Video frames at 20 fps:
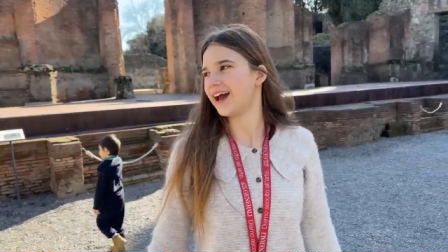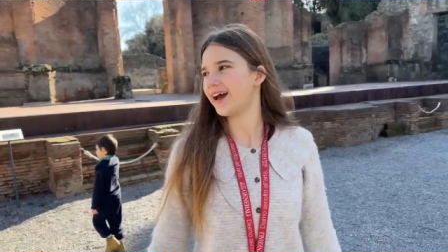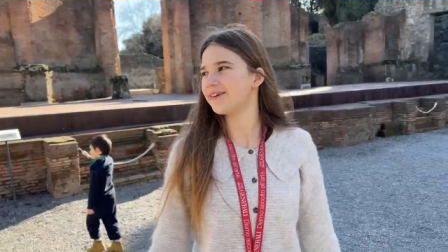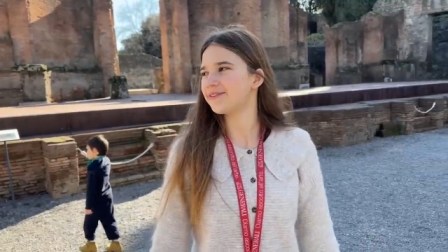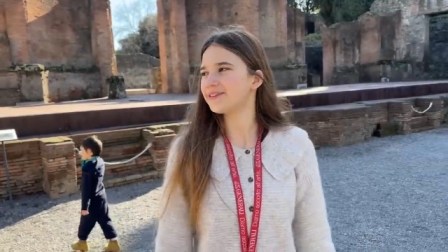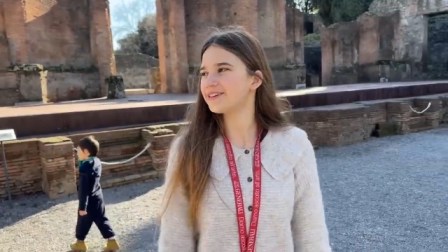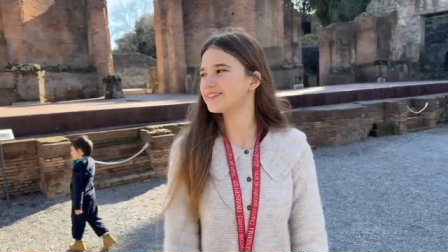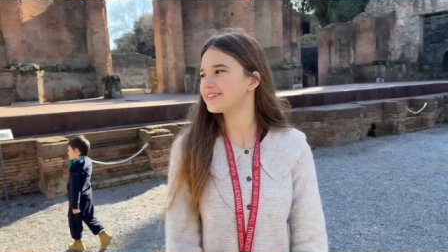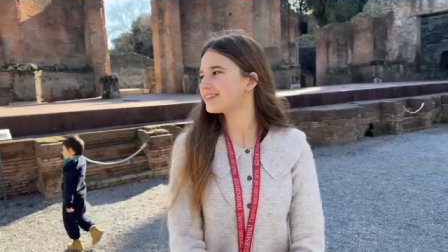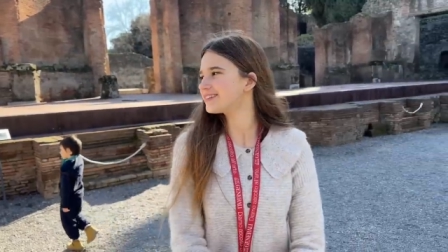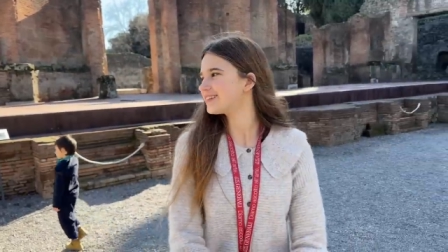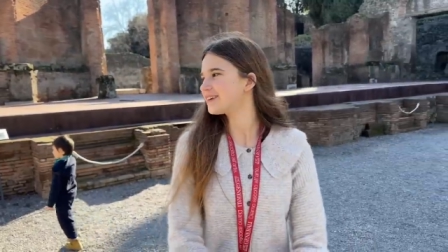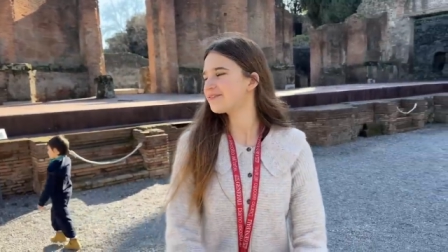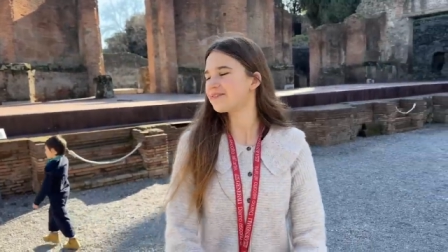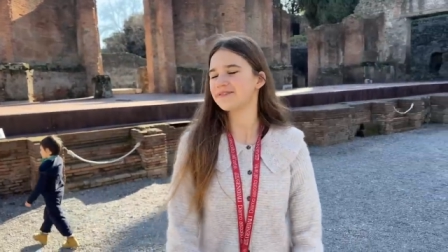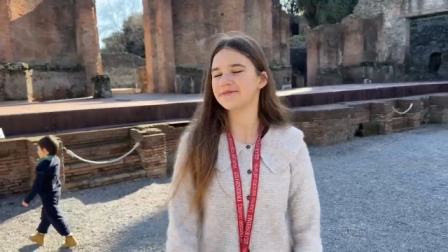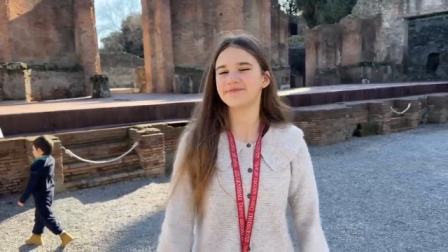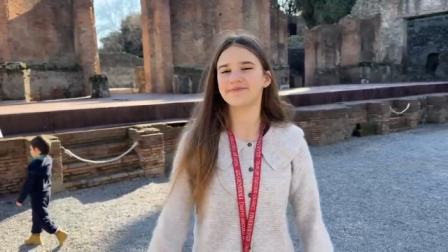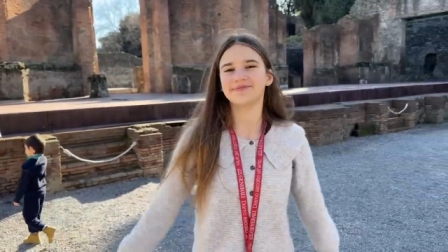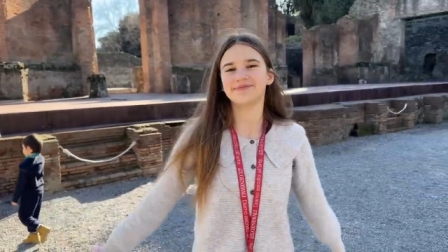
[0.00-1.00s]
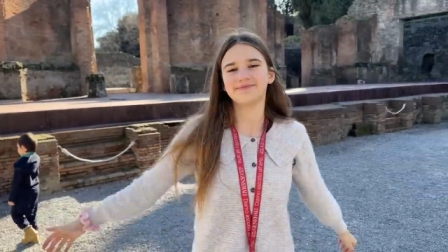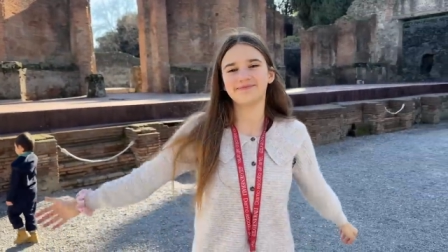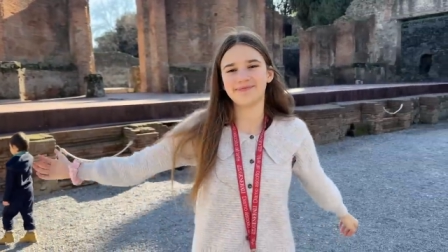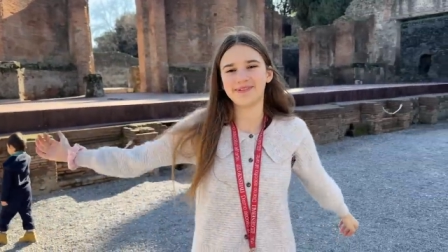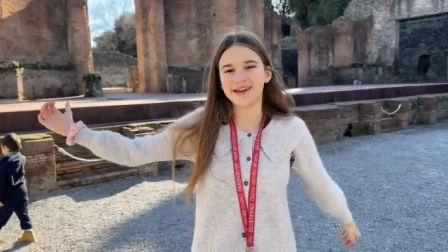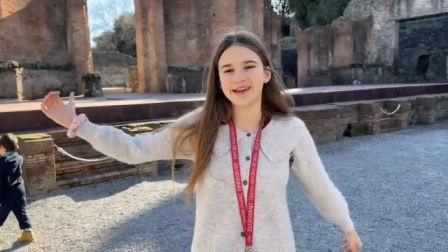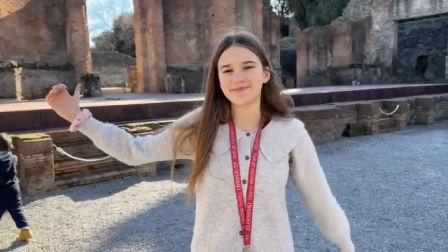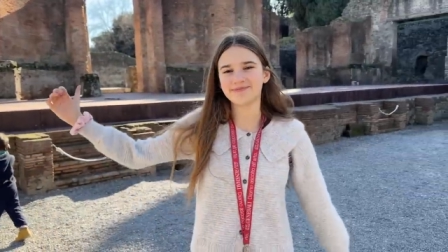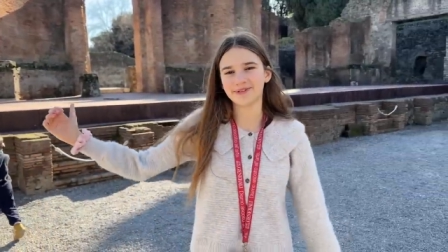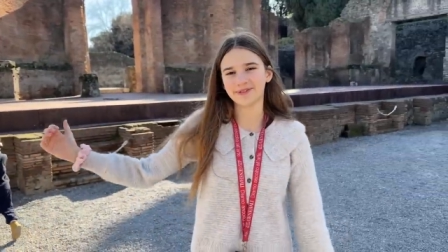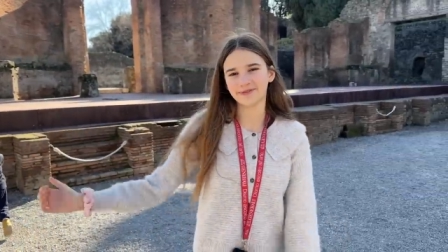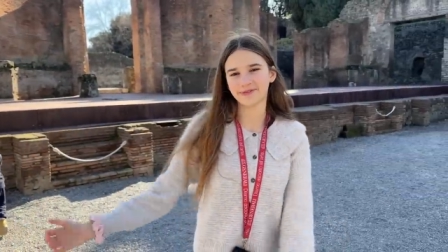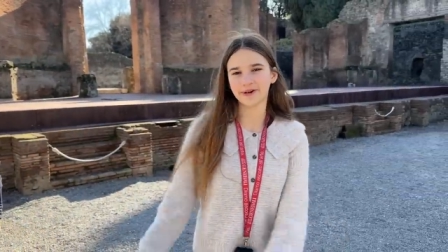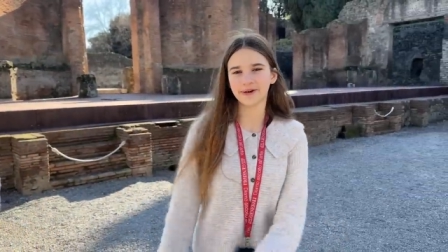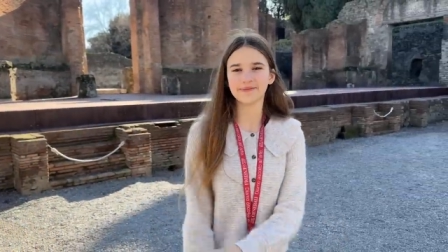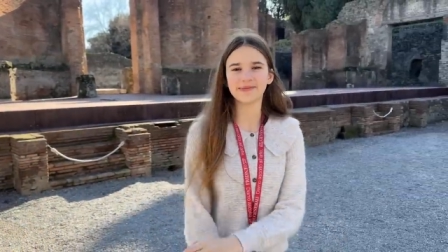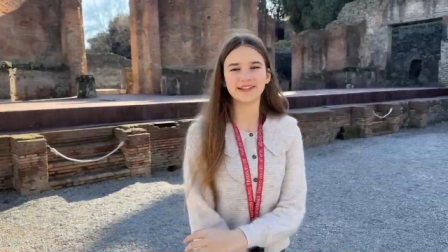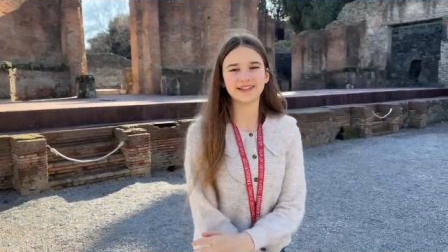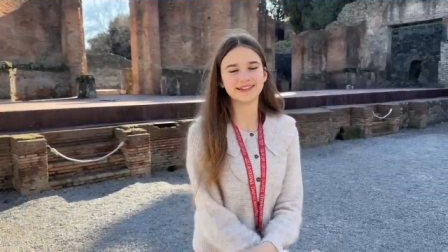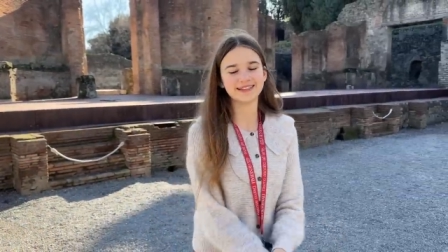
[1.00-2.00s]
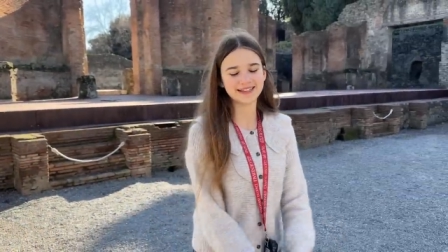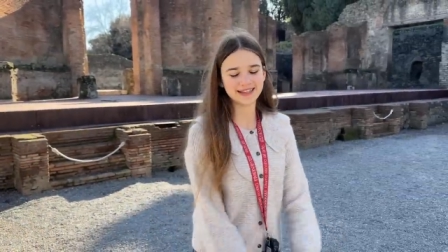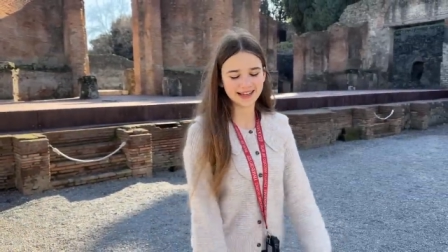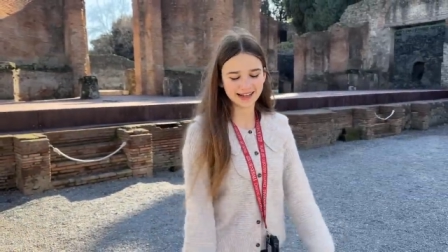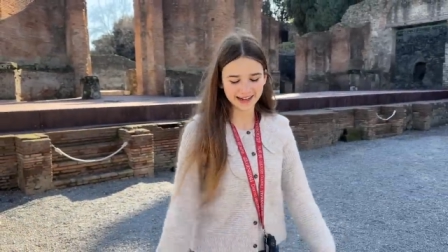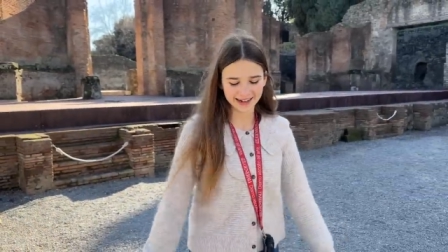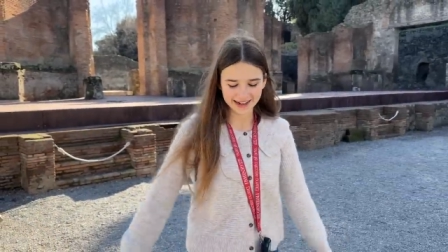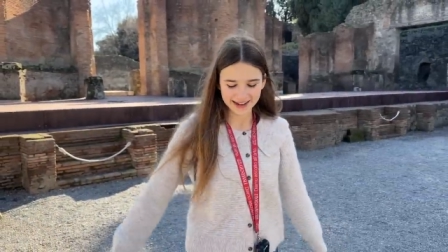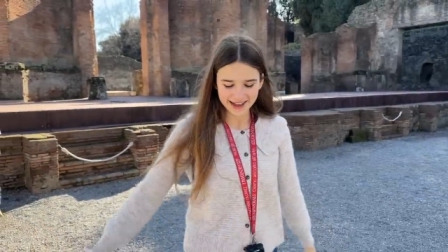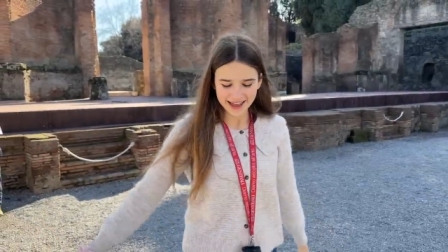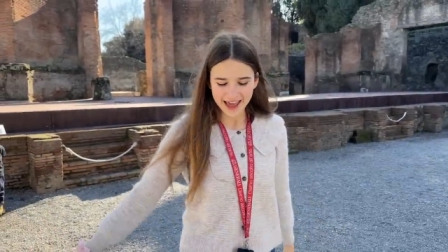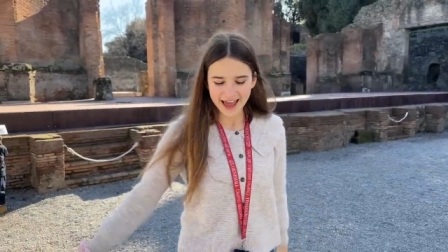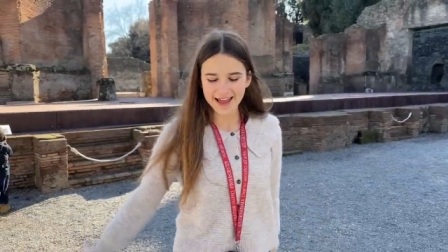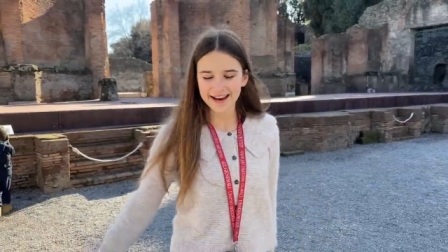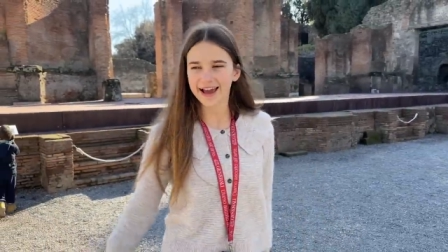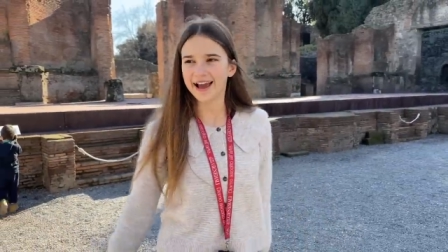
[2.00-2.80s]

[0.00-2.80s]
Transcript: I wish there would be a performance here and